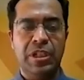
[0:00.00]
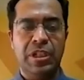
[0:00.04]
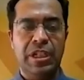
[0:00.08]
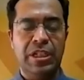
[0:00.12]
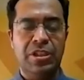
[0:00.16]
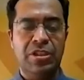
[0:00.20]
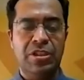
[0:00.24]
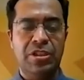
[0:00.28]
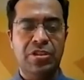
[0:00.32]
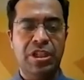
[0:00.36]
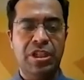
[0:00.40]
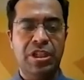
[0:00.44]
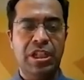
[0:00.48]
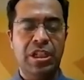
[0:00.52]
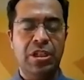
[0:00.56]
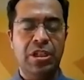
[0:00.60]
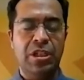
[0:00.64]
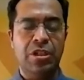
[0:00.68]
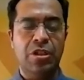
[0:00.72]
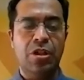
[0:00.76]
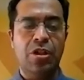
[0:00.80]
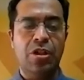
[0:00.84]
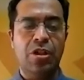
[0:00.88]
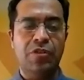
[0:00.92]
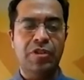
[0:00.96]
history
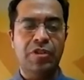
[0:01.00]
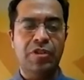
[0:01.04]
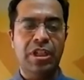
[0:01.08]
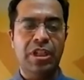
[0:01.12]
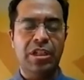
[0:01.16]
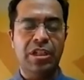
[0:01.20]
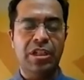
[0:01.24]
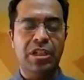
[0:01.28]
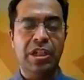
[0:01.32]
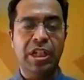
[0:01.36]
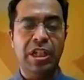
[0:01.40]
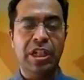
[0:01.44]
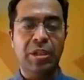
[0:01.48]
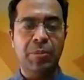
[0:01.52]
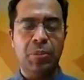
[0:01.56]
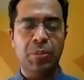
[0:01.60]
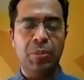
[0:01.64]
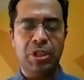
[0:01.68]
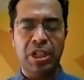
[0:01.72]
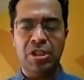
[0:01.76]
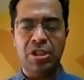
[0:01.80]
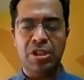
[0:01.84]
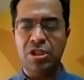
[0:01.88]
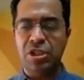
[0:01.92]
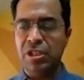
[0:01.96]
of their earning
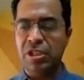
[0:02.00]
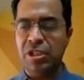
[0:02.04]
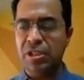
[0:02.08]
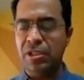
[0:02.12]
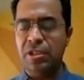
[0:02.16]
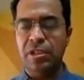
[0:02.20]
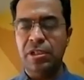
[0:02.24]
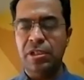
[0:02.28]
potential,